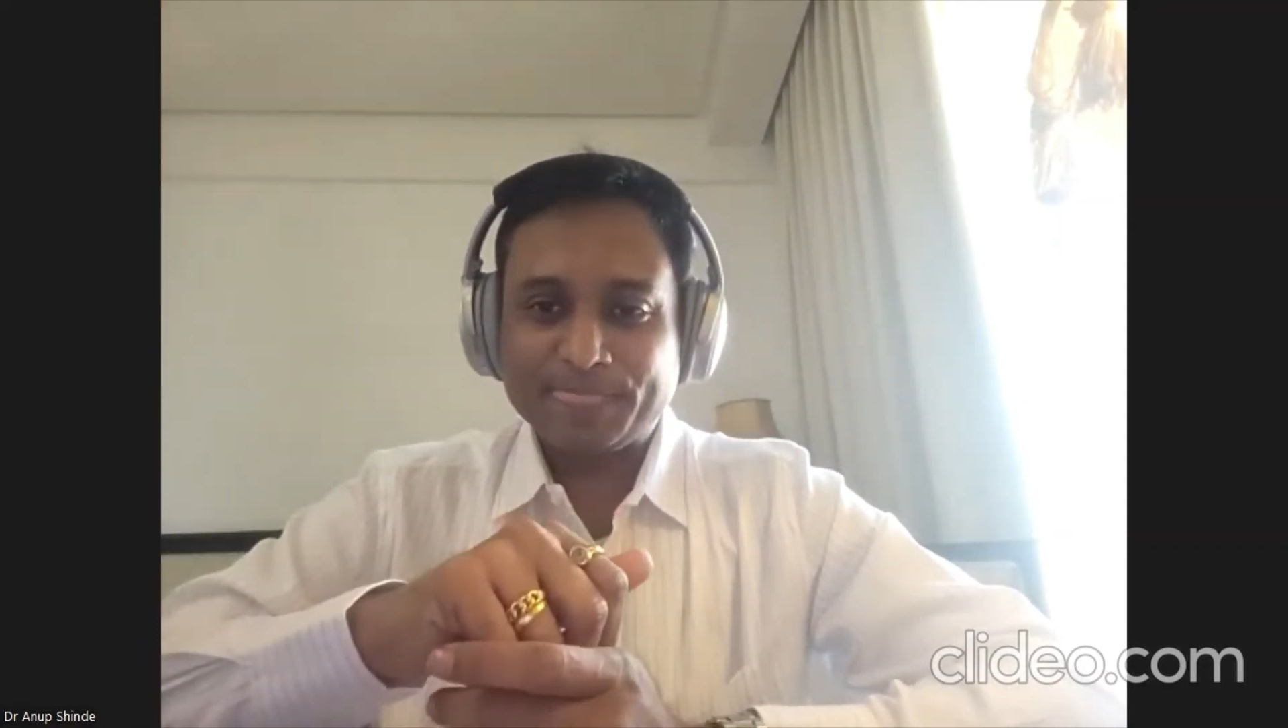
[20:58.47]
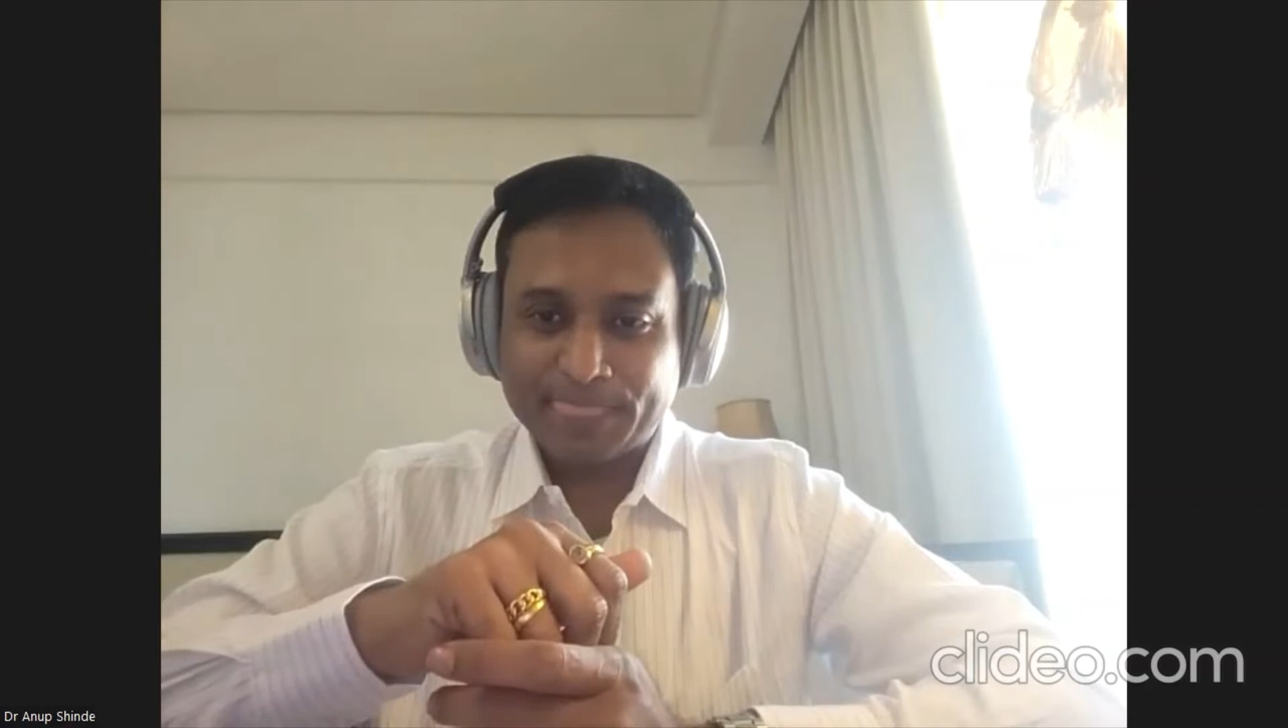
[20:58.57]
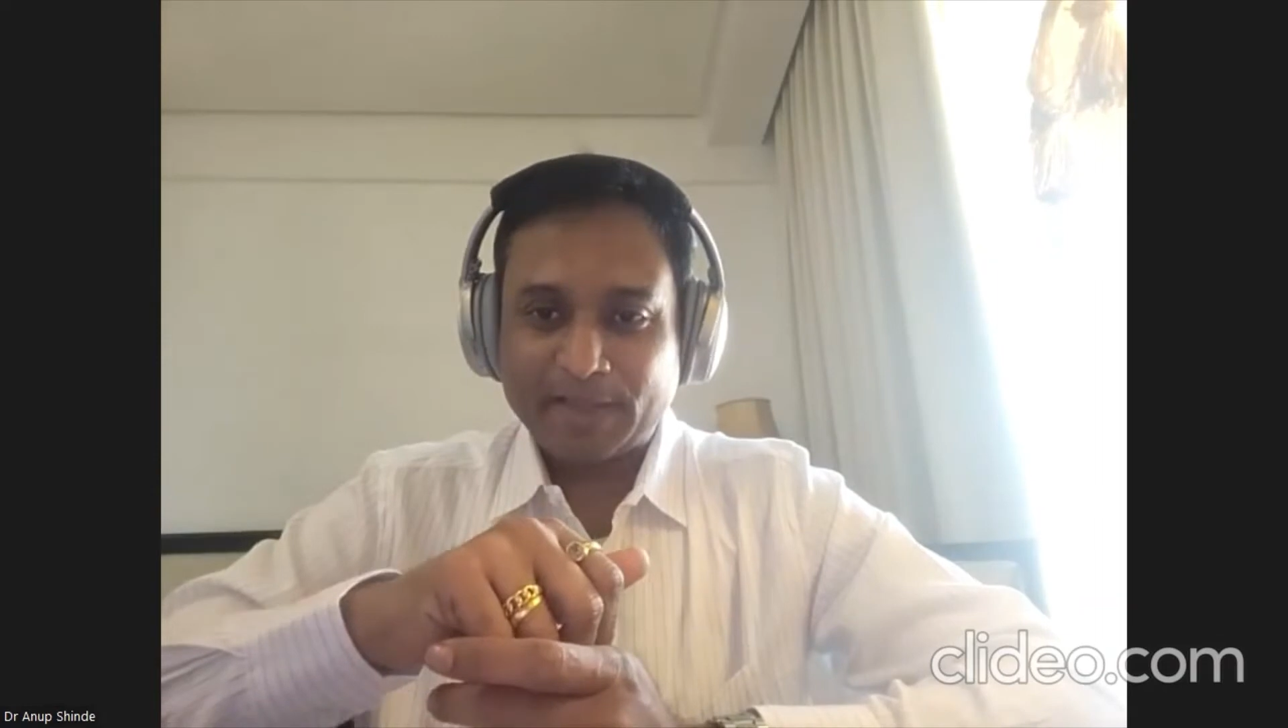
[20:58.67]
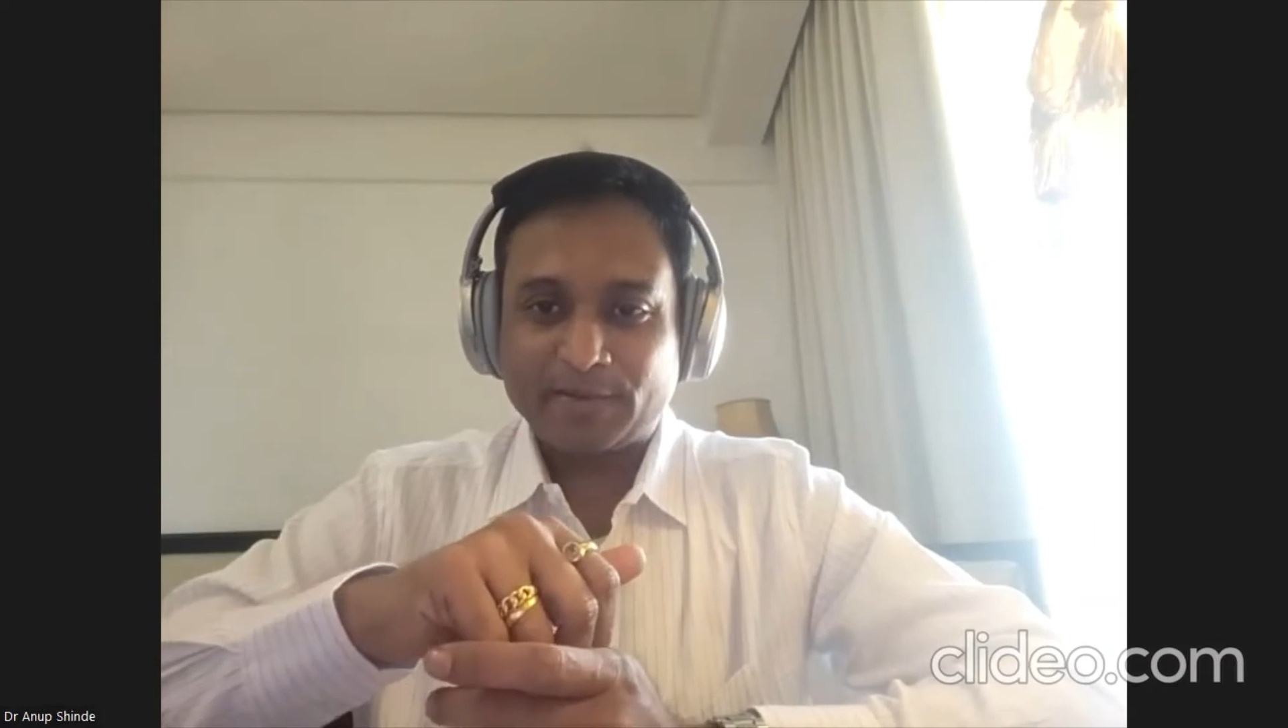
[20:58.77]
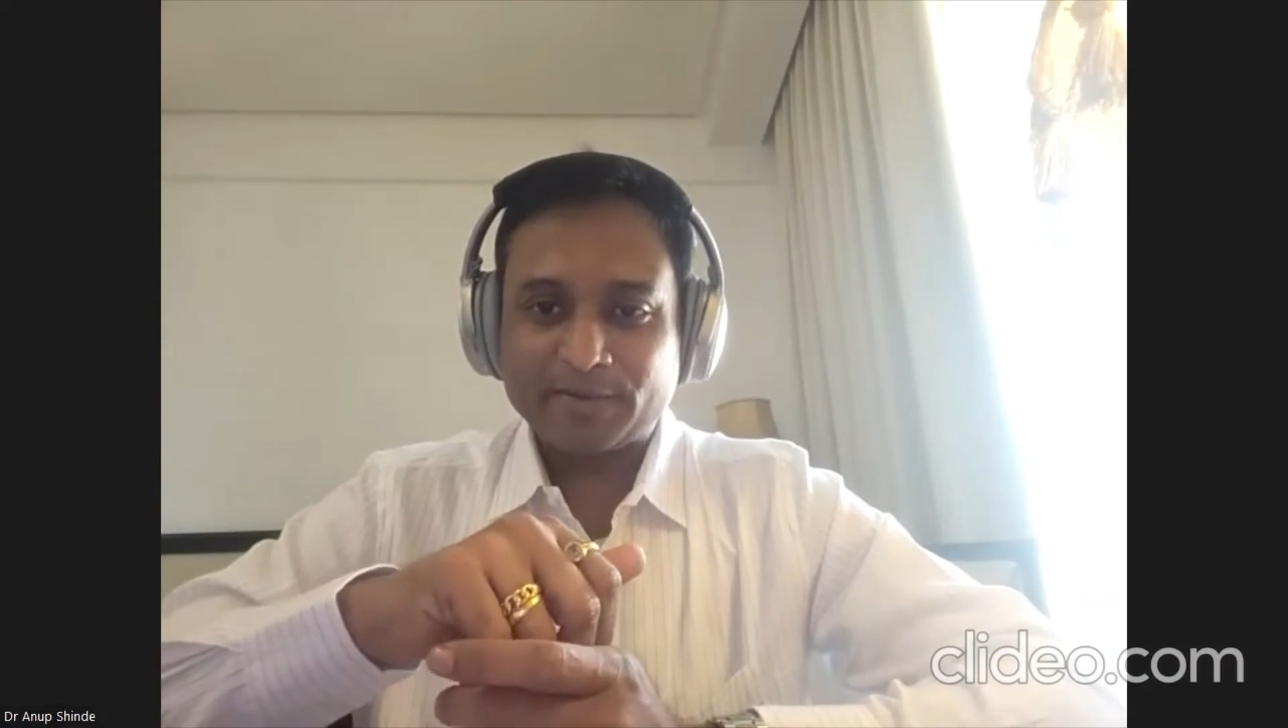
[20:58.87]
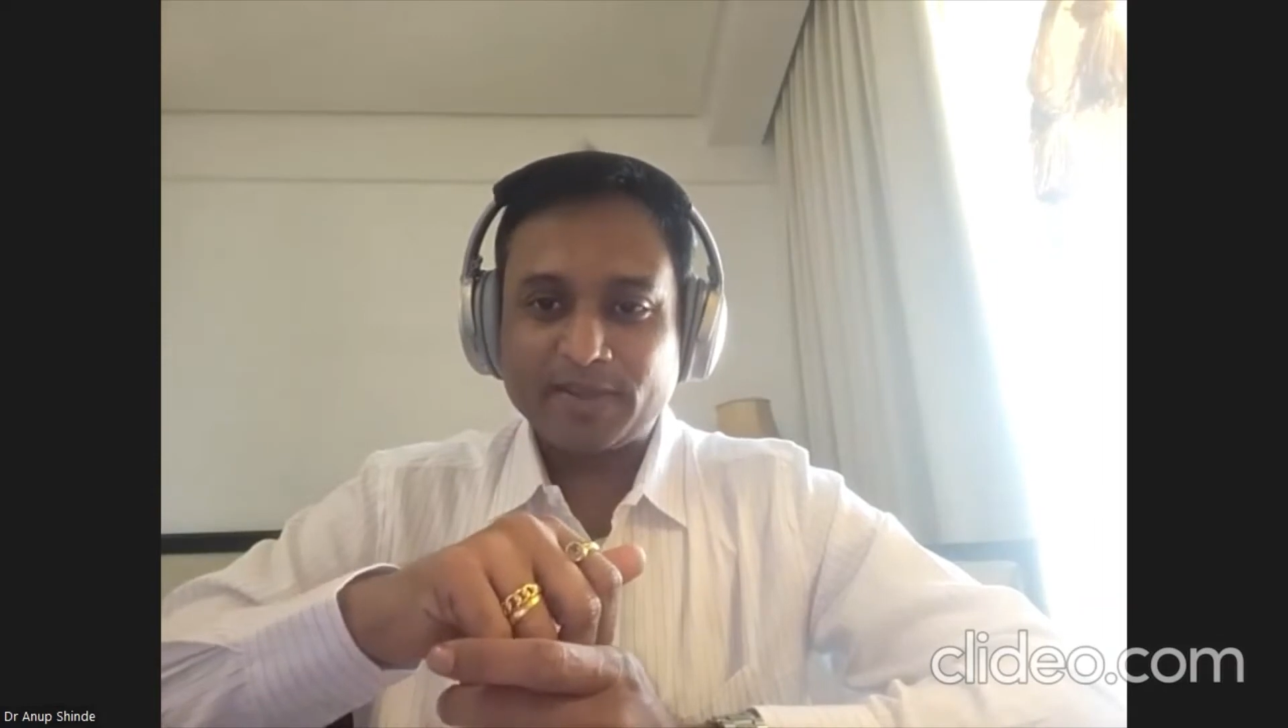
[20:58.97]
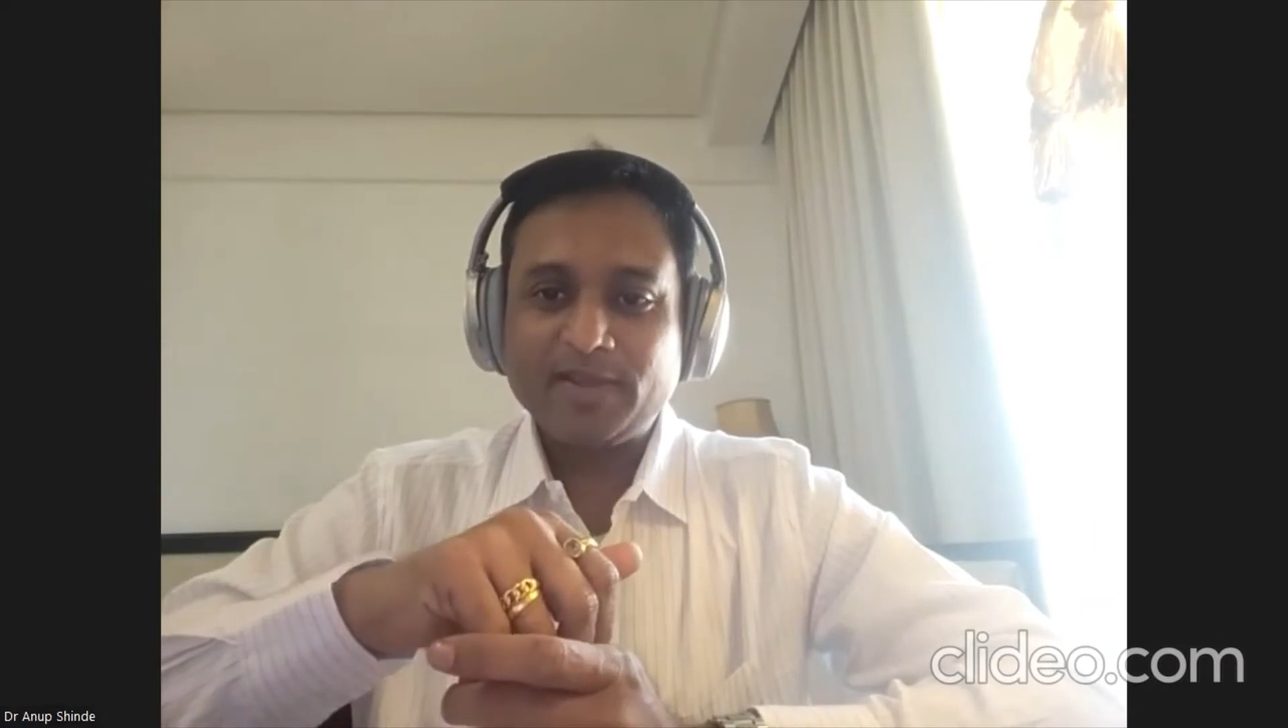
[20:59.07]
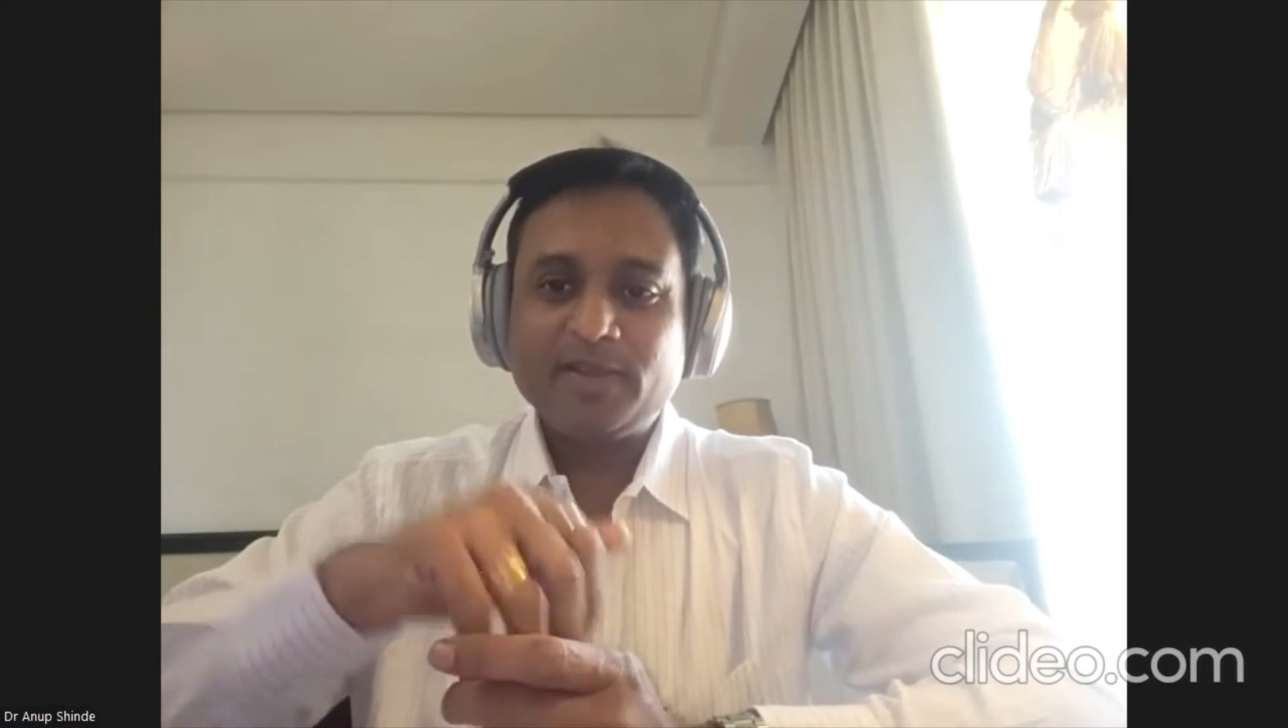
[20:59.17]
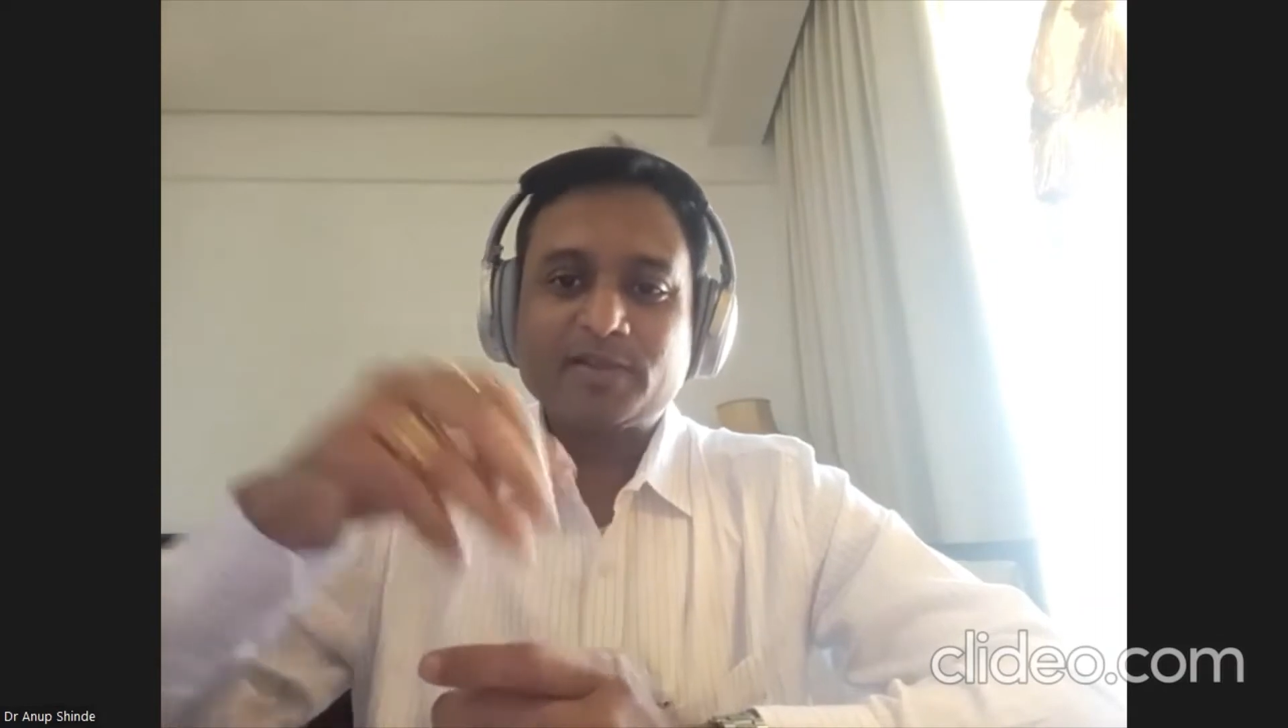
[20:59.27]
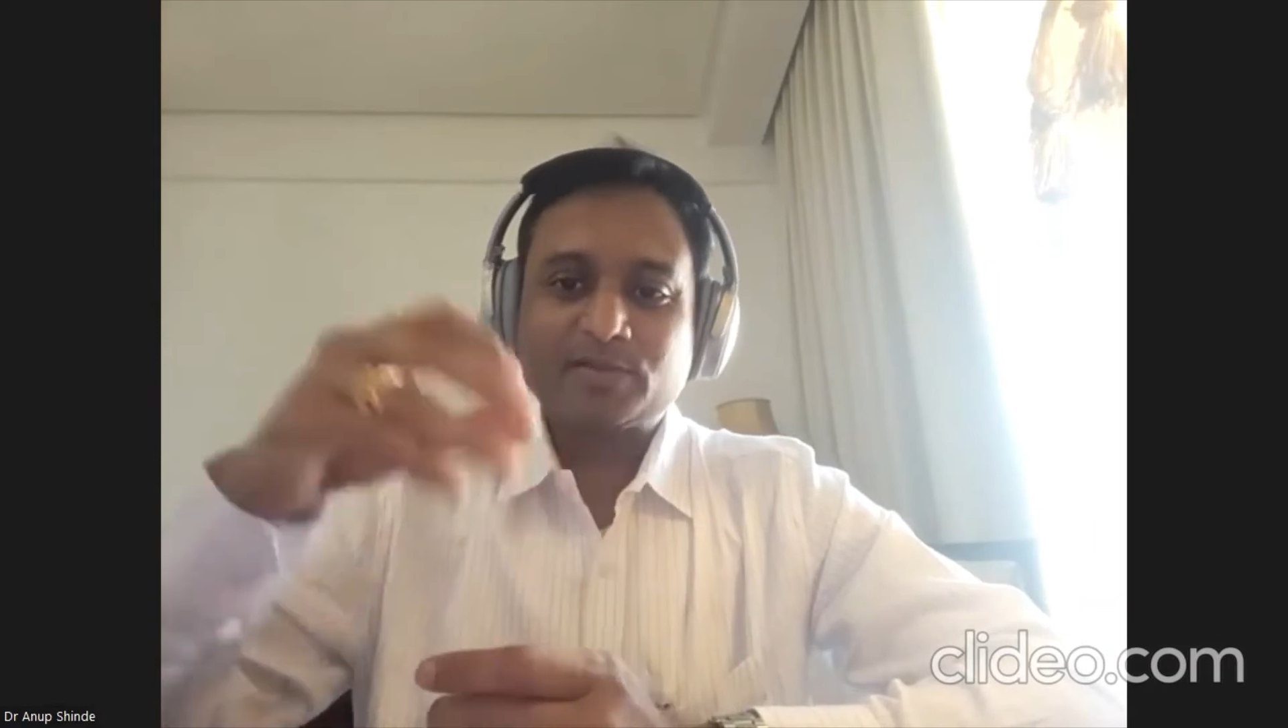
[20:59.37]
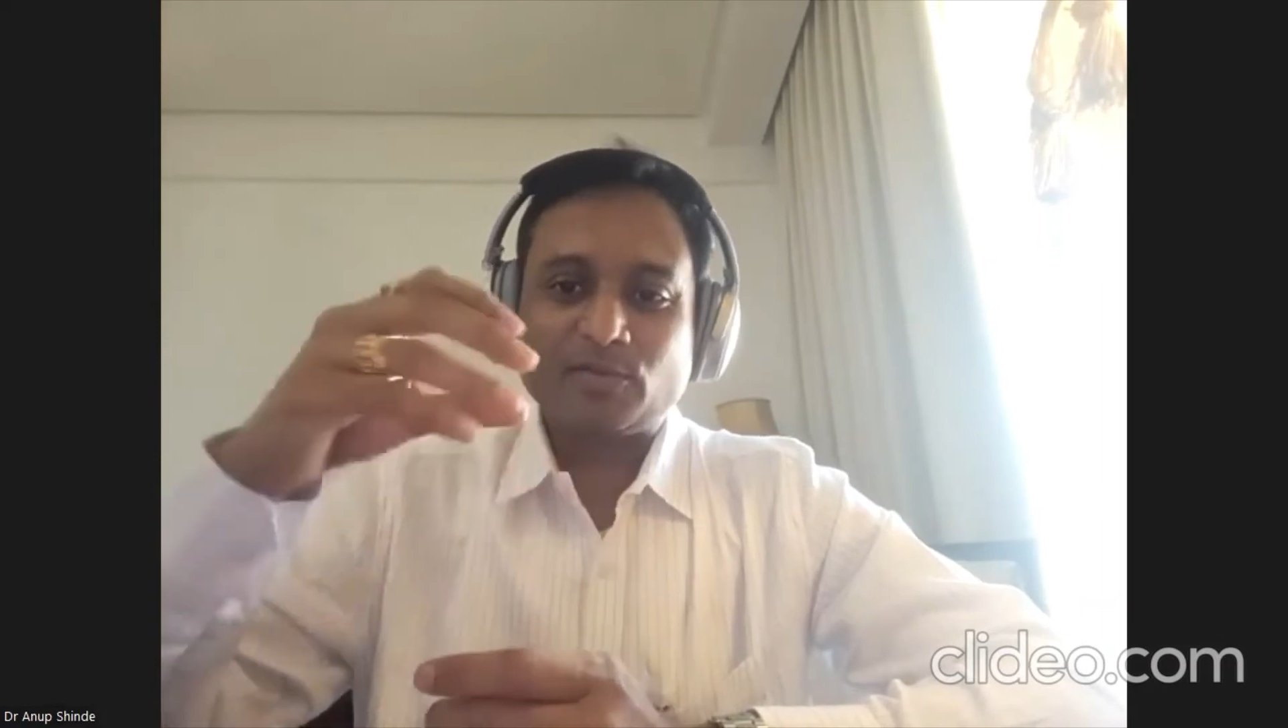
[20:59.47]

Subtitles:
Okay. So